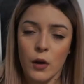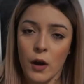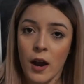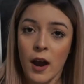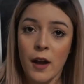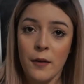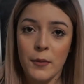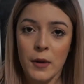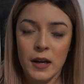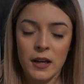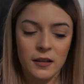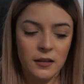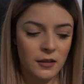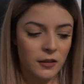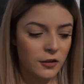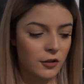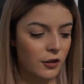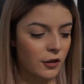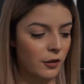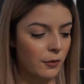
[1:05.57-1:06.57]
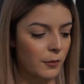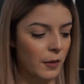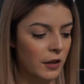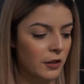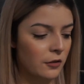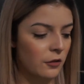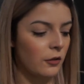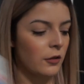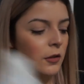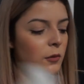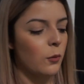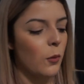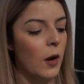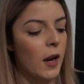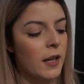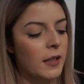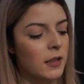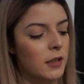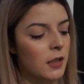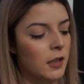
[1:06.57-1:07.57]
I have my conditioner, make sure it's
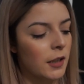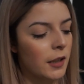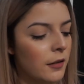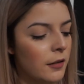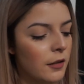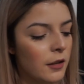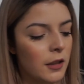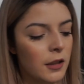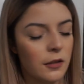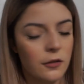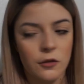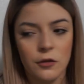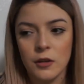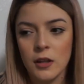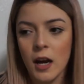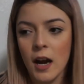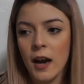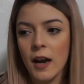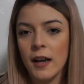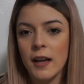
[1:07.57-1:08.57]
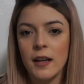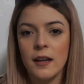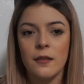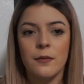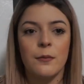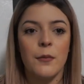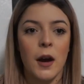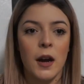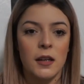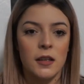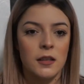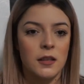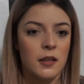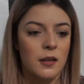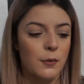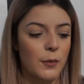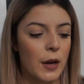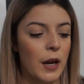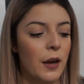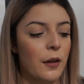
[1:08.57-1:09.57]
white. You need your dye. Mine is in
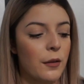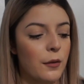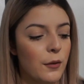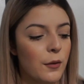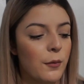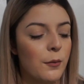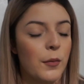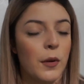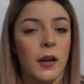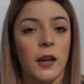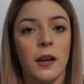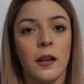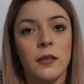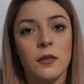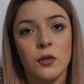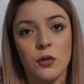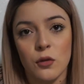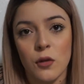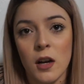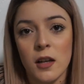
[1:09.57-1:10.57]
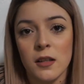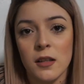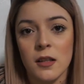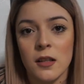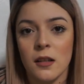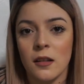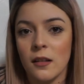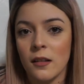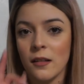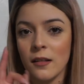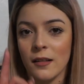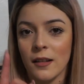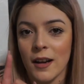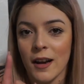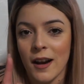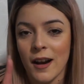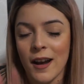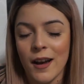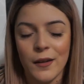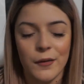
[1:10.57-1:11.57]
the bathroom, but trust
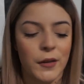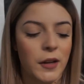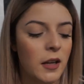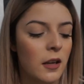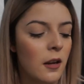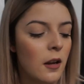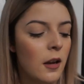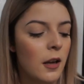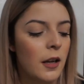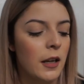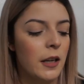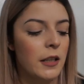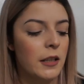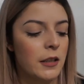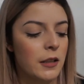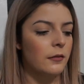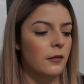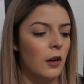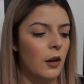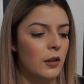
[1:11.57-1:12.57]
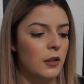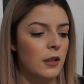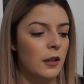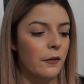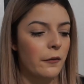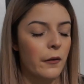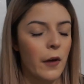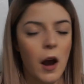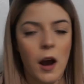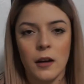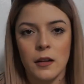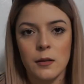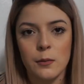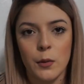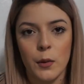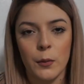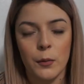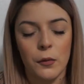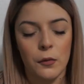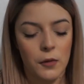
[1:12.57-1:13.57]
that I have it. It's Arctic Fox
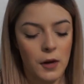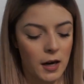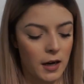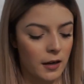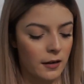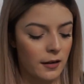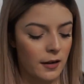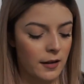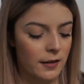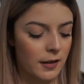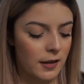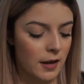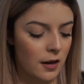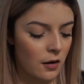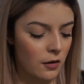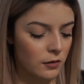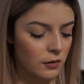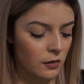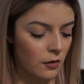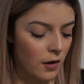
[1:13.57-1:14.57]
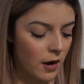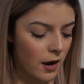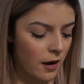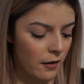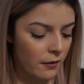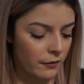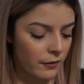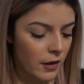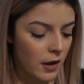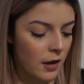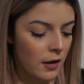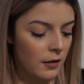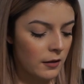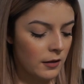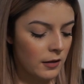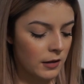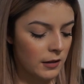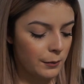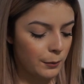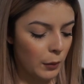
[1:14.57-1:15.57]
Purple Rain. And then I also have
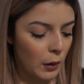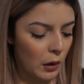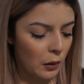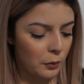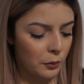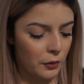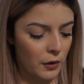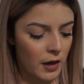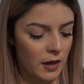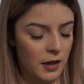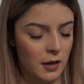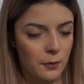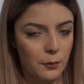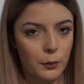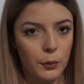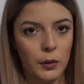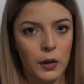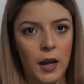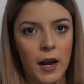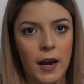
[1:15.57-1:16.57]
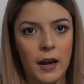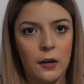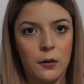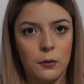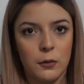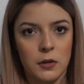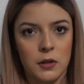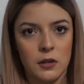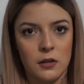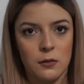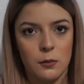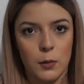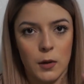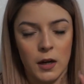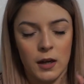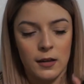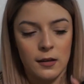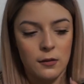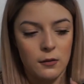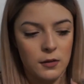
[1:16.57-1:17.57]
this Pulp Riot Black, which is what I
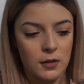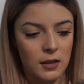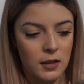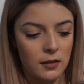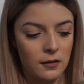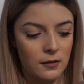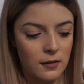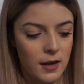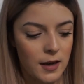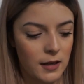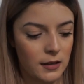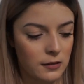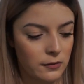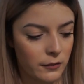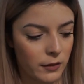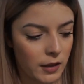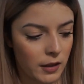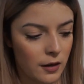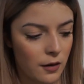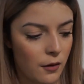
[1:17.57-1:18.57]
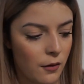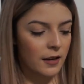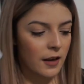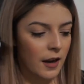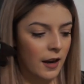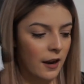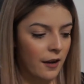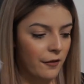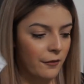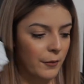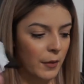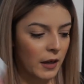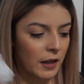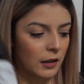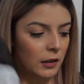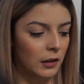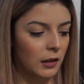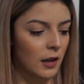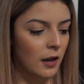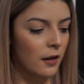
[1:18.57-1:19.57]
used in the last video. I have my
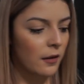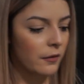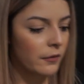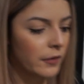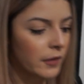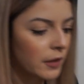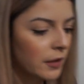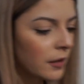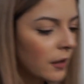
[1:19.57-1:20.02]
gloves,